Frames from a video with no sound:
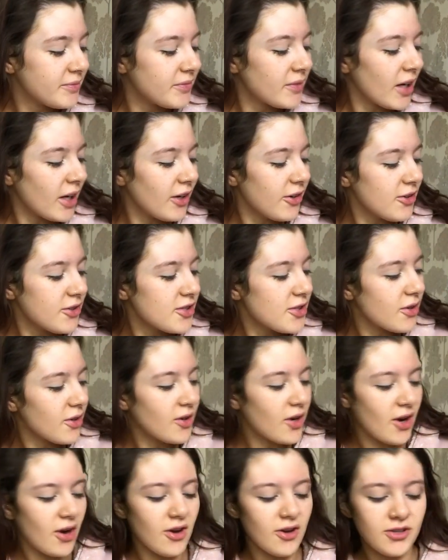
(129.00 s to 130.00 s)
I also
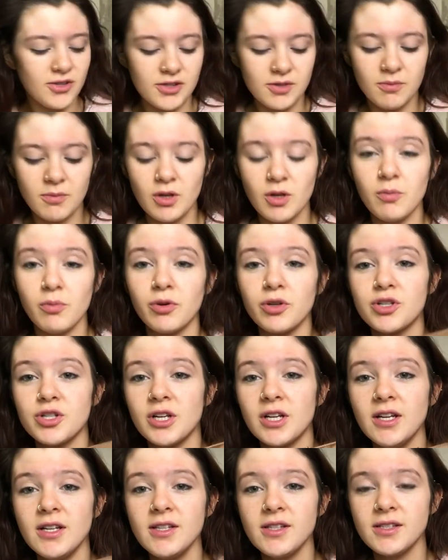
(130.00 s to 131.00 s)
got some new
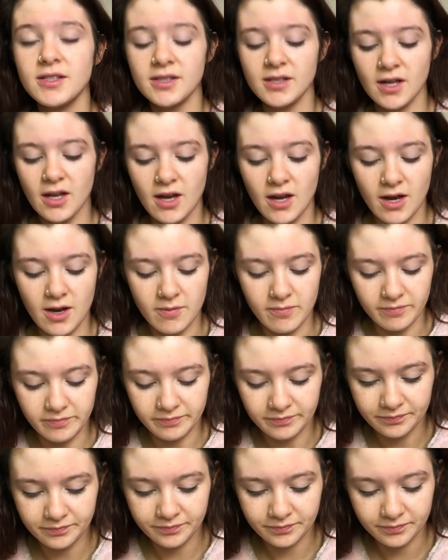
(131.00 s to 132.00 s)
brushes. I
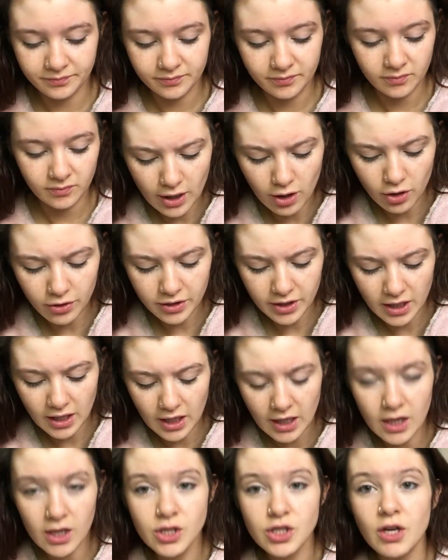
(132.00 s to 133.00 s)
got
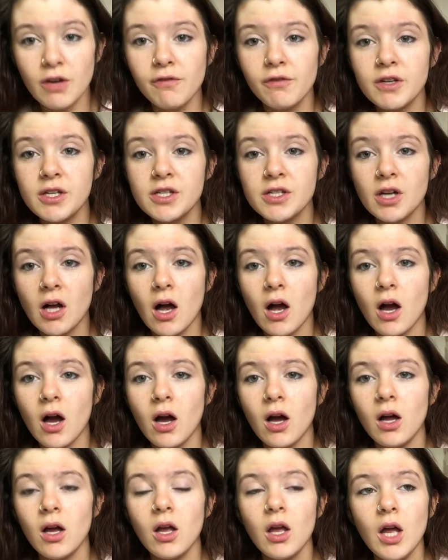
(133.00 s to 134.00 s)
the Jeffree Star
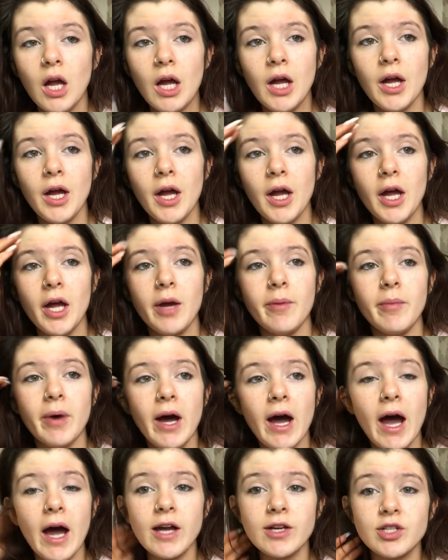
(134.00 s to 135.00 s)

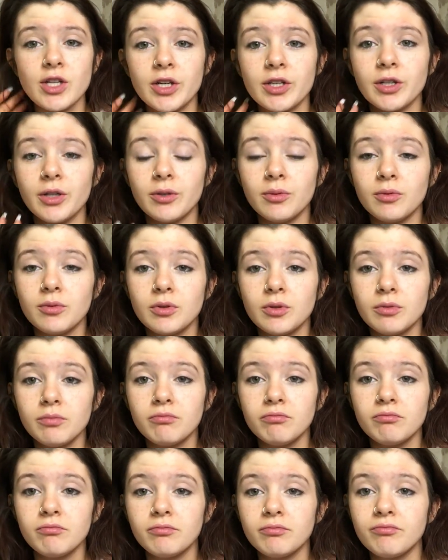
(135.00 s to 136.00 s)
eyeshadow
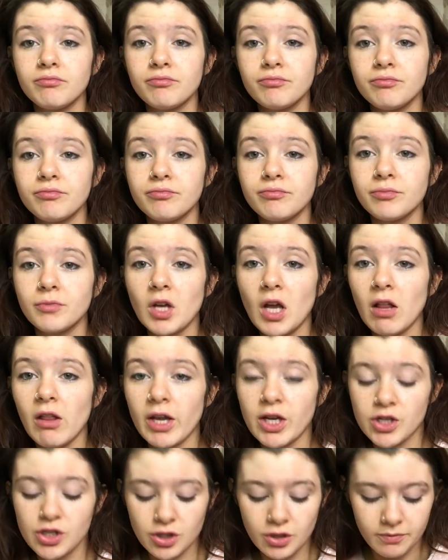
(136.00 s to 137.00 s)

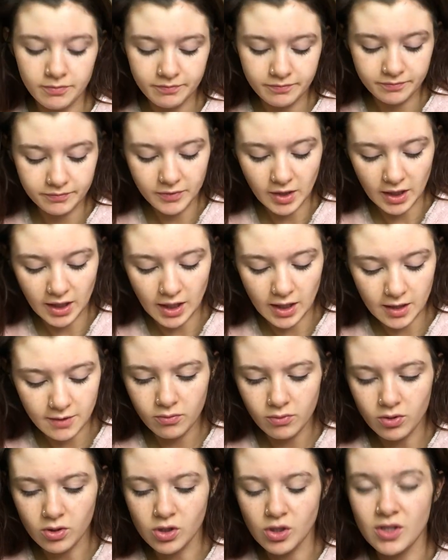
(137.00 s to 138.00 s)
collection thingy.
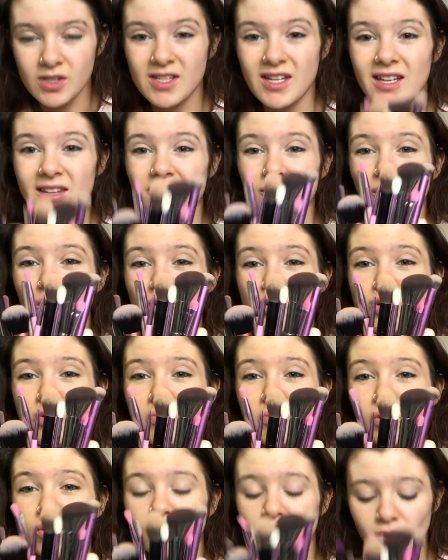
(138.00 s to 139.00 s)
As you can see, they're all
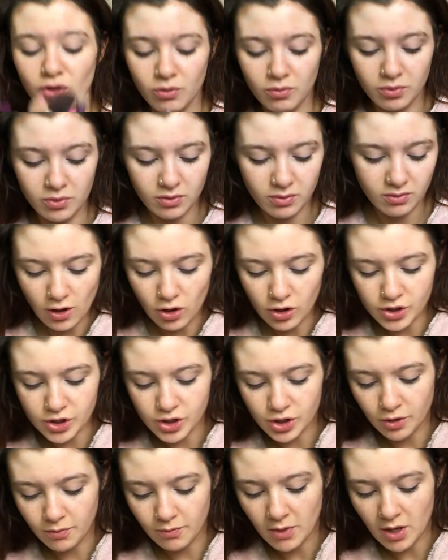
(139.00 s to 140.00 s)
jumbled up. Got
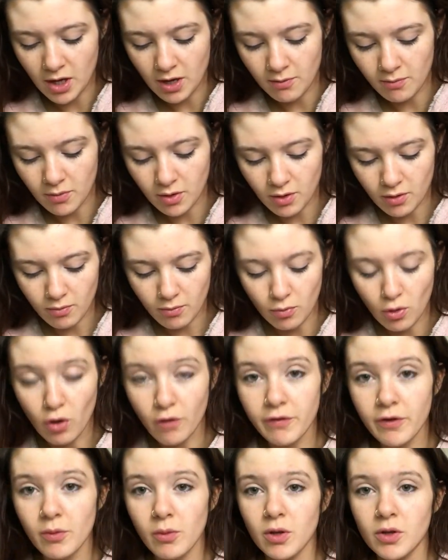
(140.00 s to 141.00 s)
some
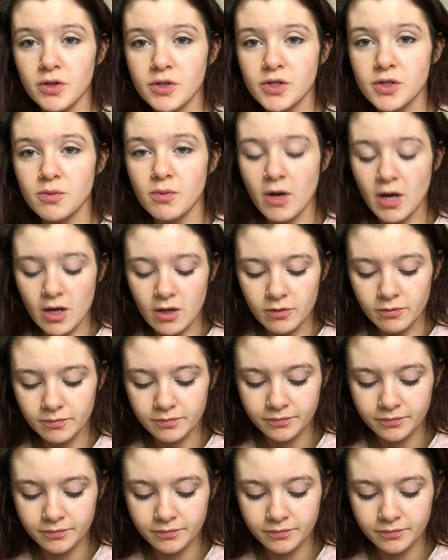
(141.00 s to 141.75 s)
Morphe ones as well.